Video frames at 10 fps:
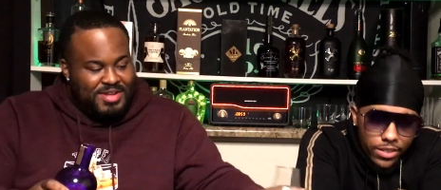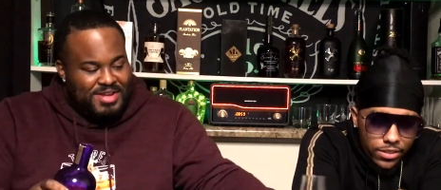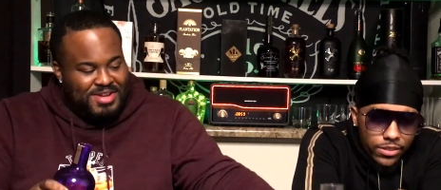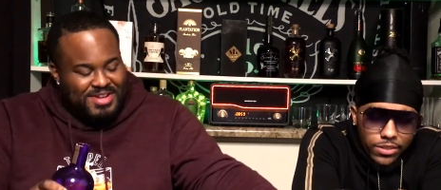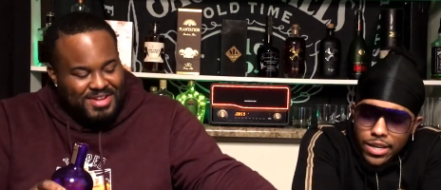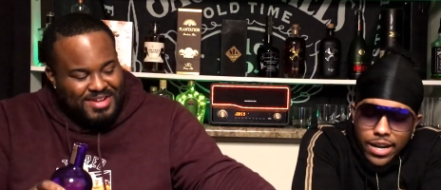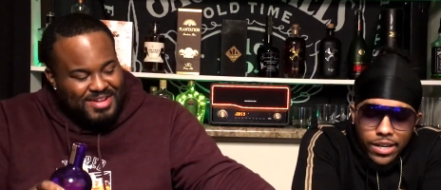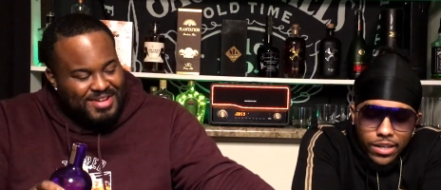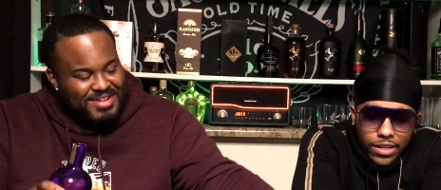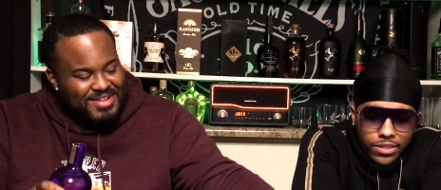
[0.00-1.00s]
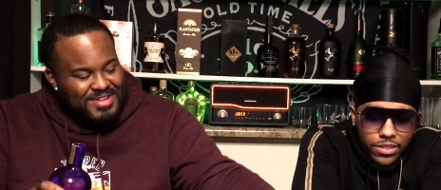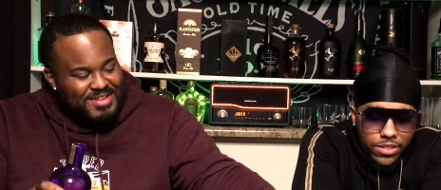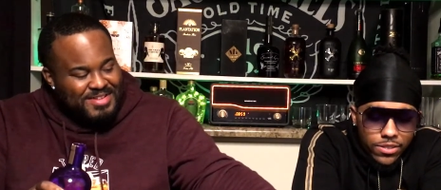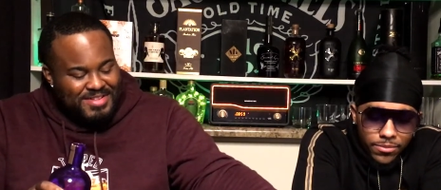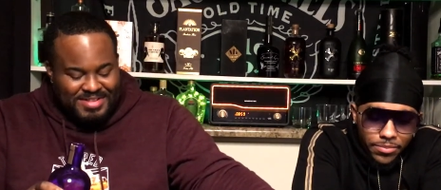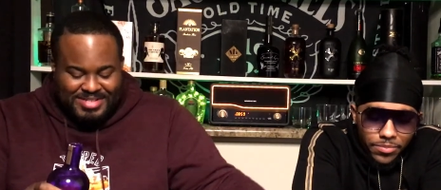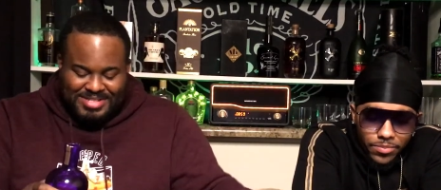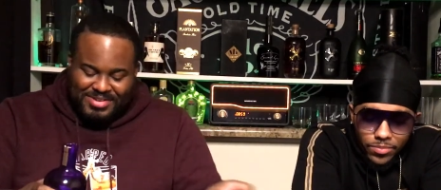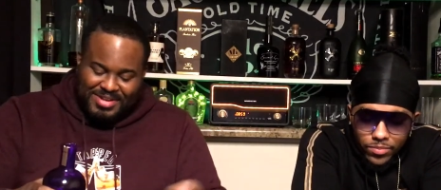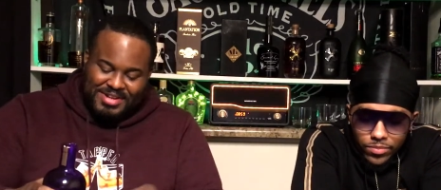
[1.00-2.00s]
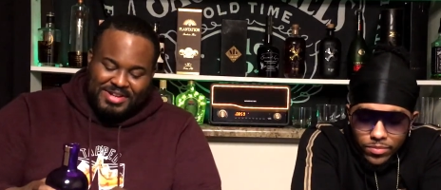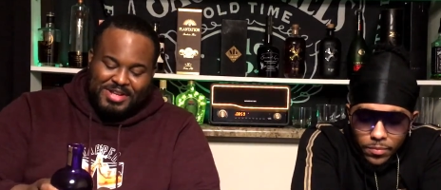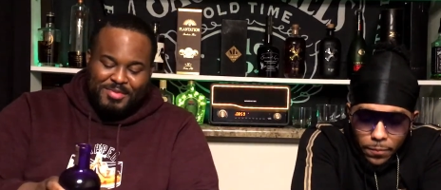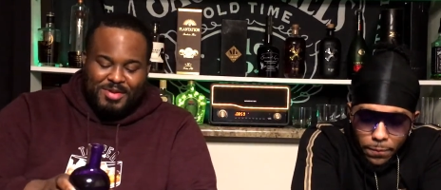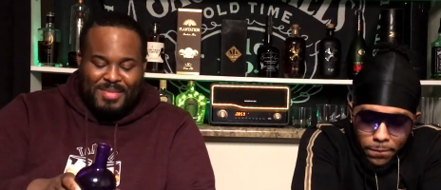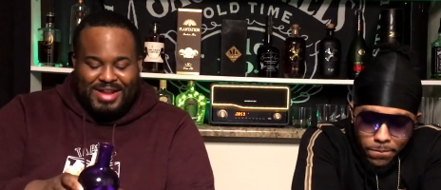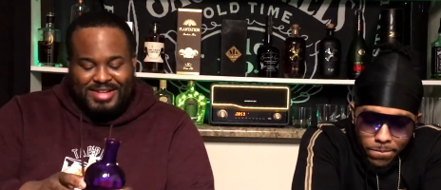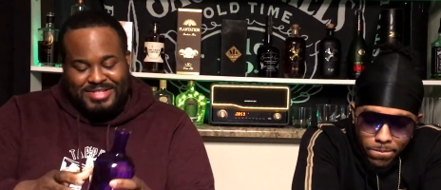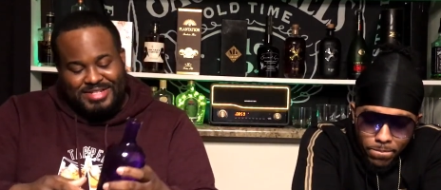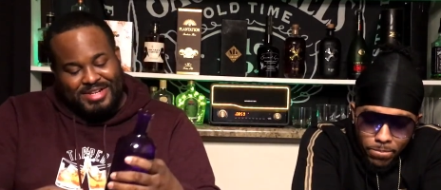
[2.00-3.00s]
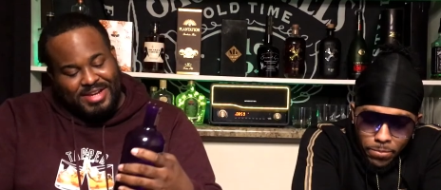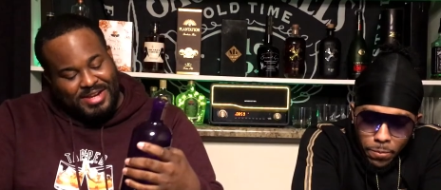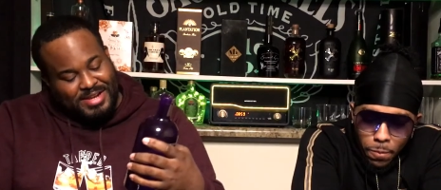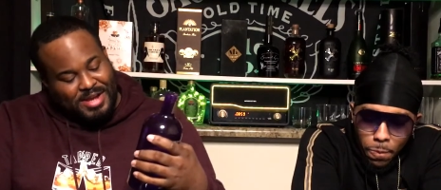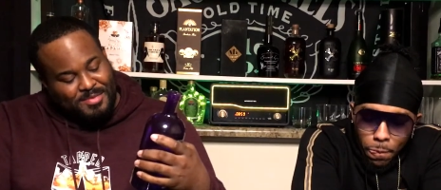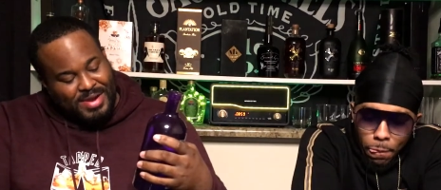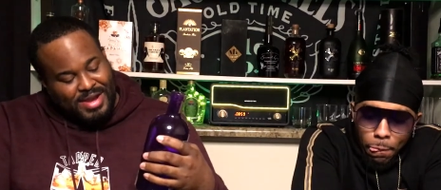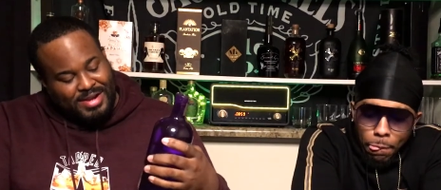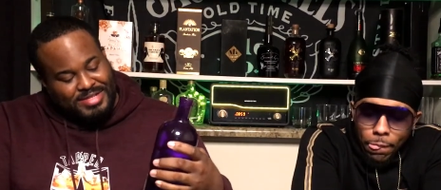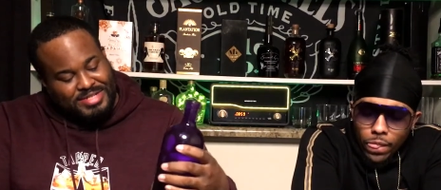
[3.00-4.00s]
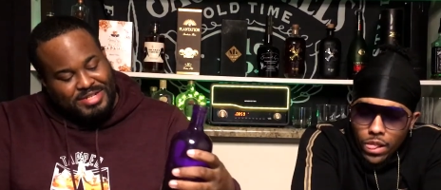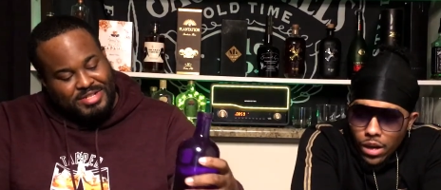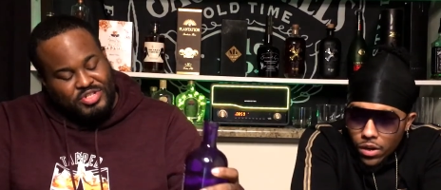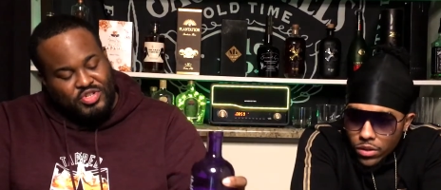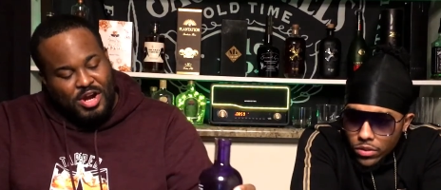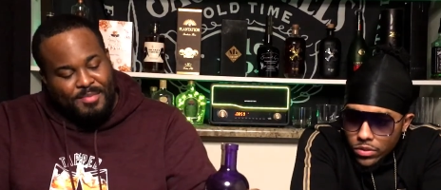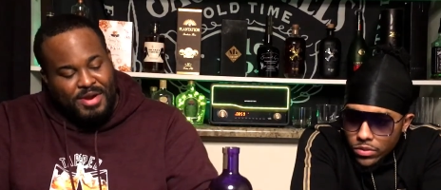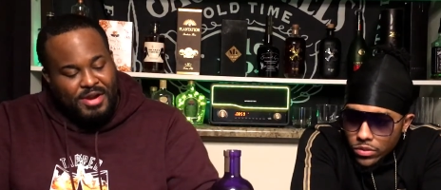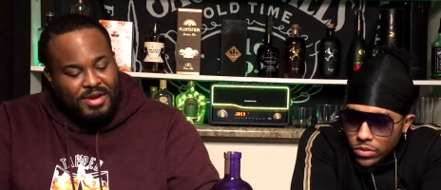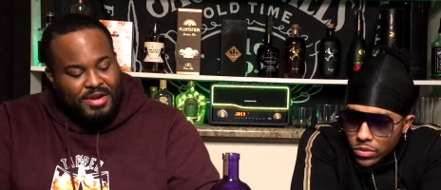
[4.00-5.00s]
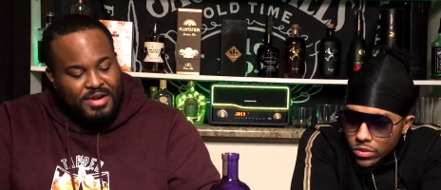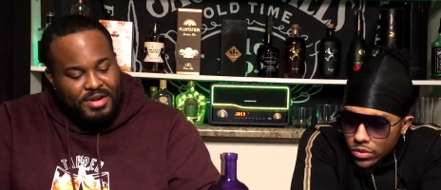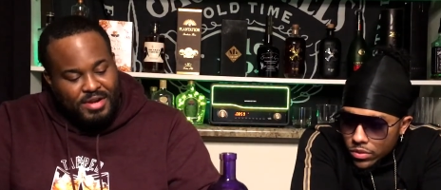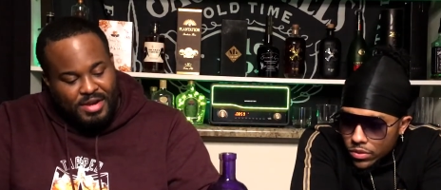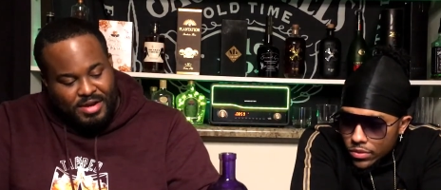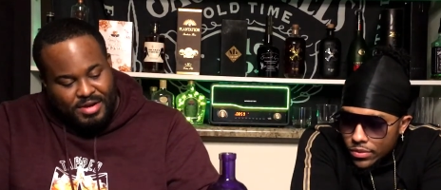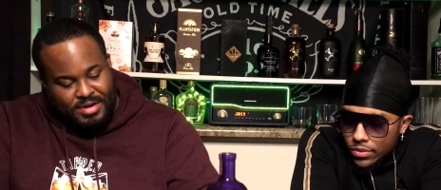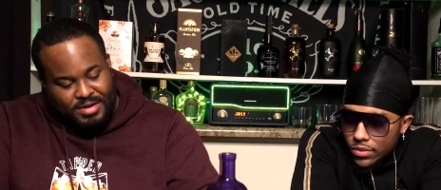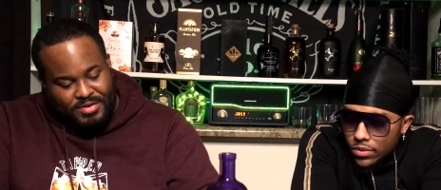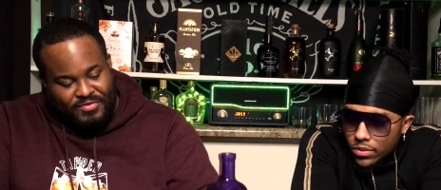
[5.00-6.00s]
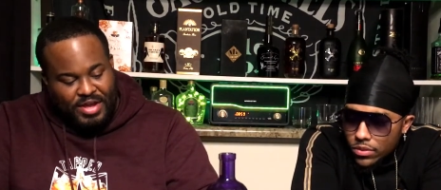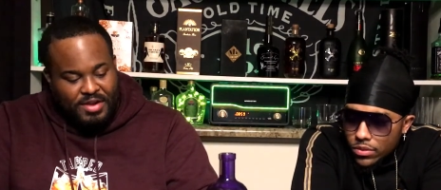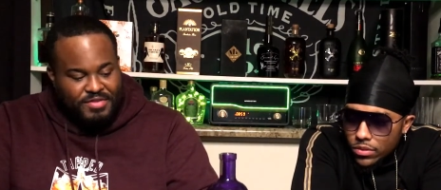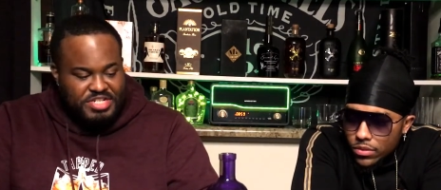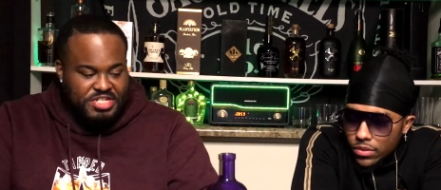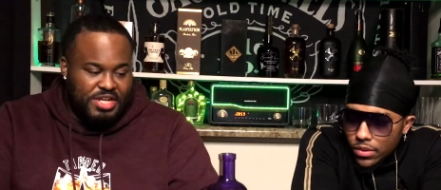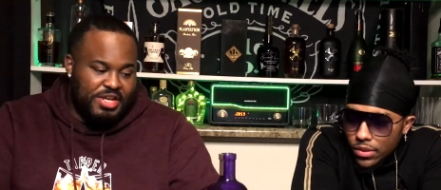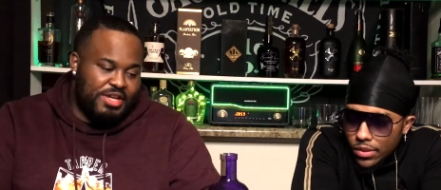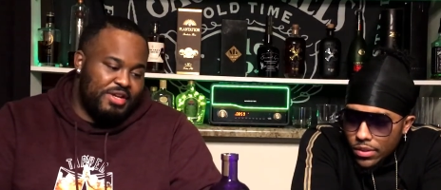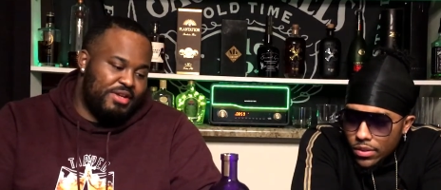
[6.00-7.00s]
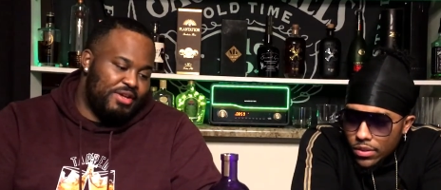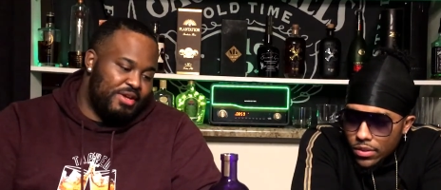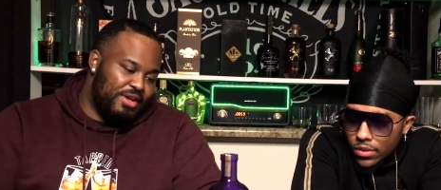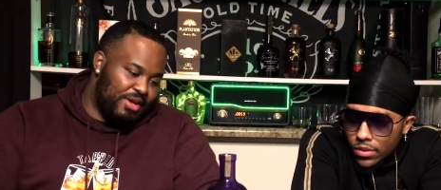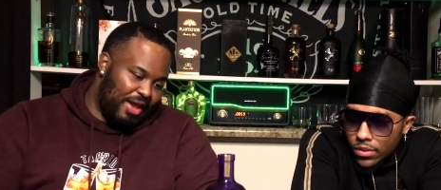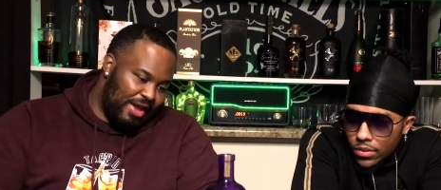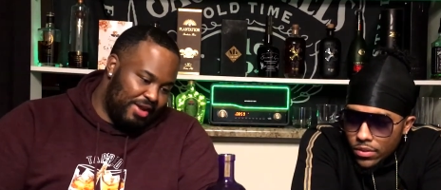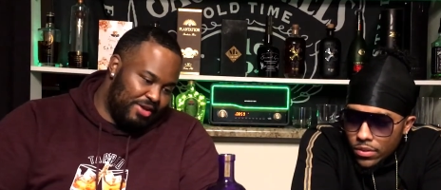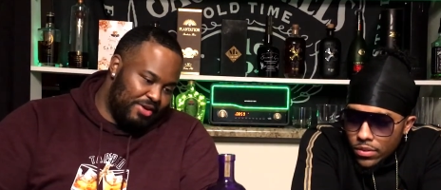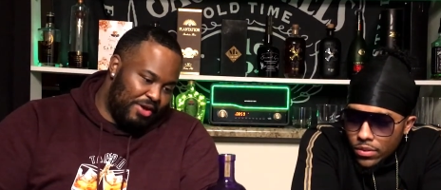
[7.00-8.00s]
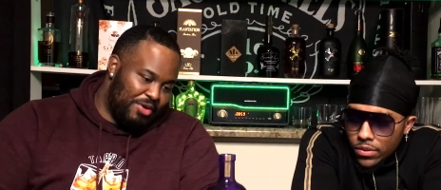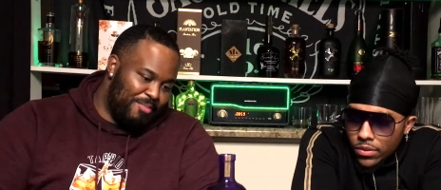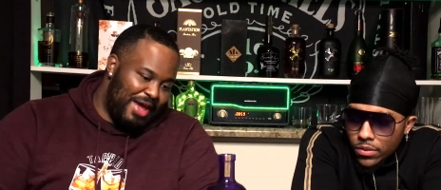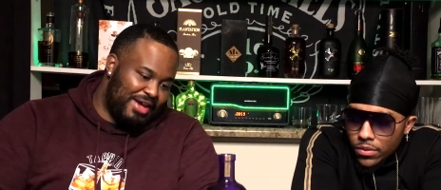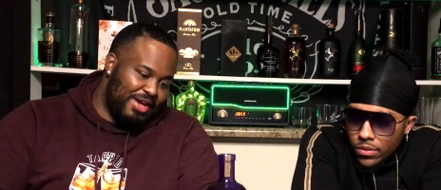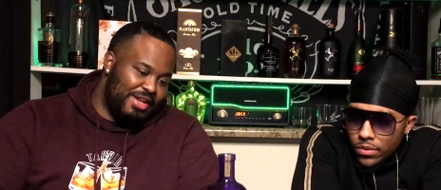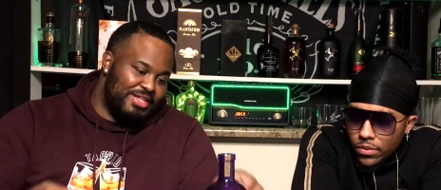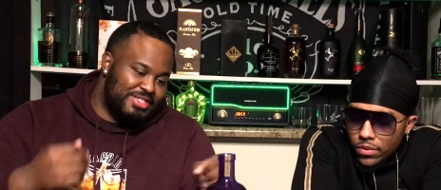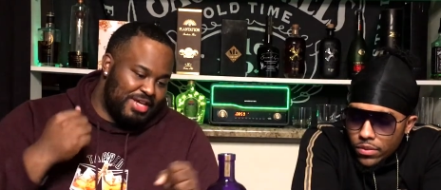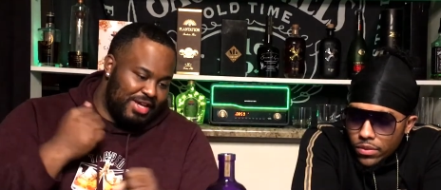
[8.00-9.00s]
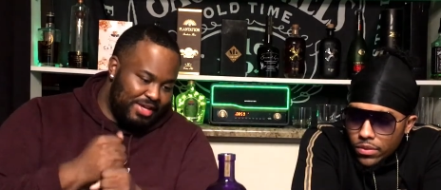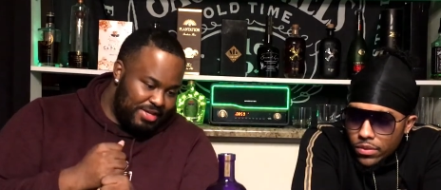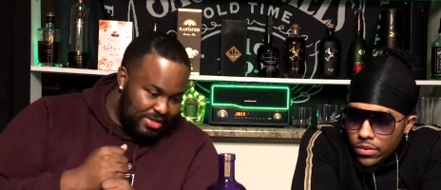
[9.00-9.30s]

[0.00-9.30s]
Speaker 1: I ain't lying to you. So uh, a little bit about this uh, Indoggo man. It's uh, strawberry uh, flavored gin, and uh, on the back of it say